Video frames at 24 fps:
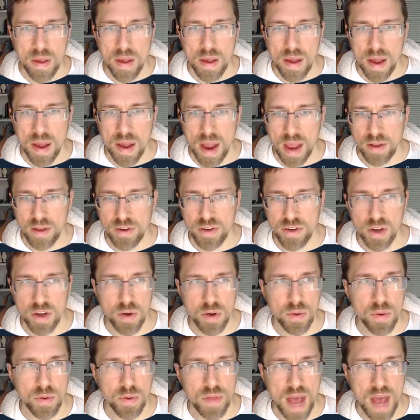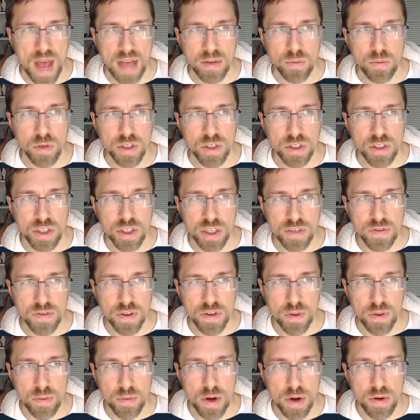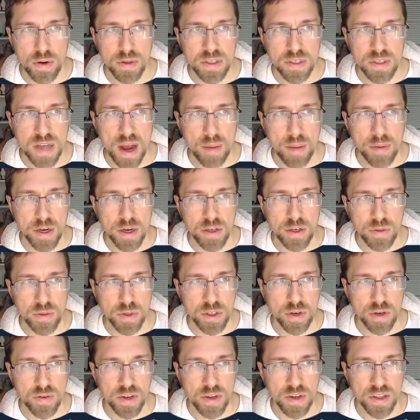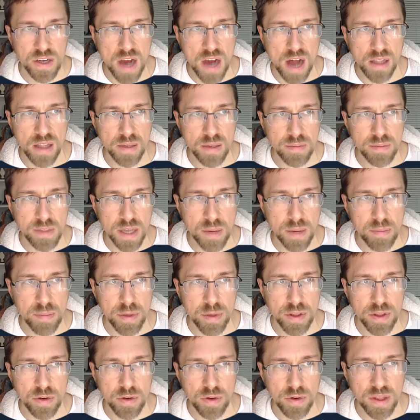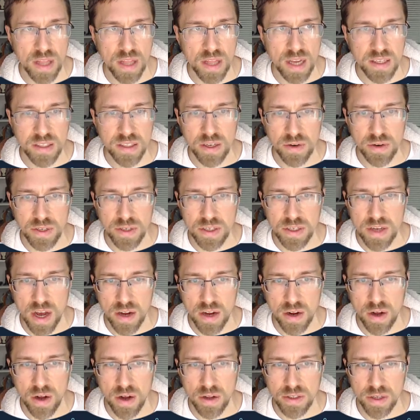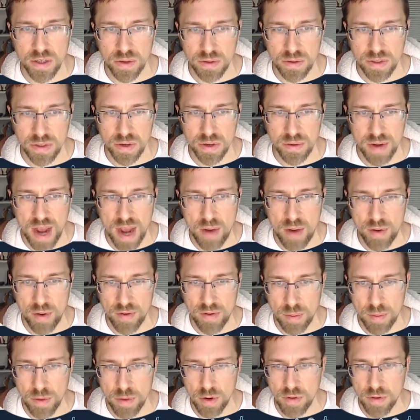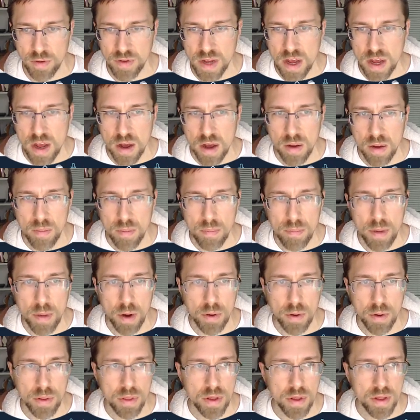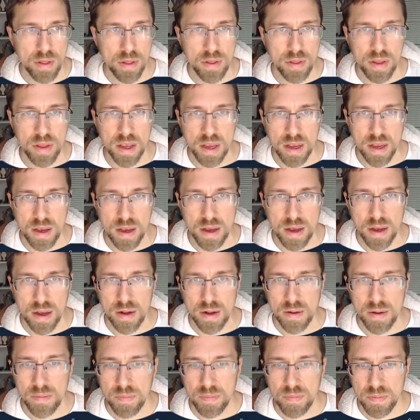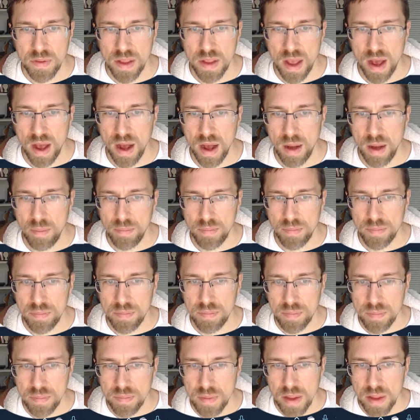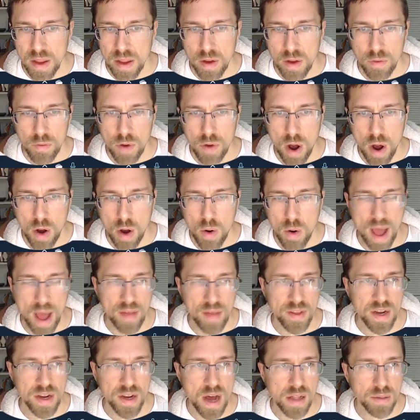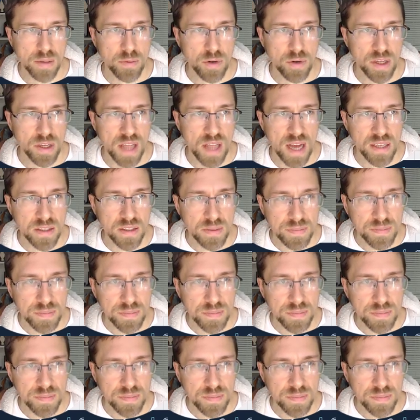And so that was just for the rows. Now I'm going to switch over to the columns and put the grid lines here as none also. So now we've removed both the row and the column grid lines.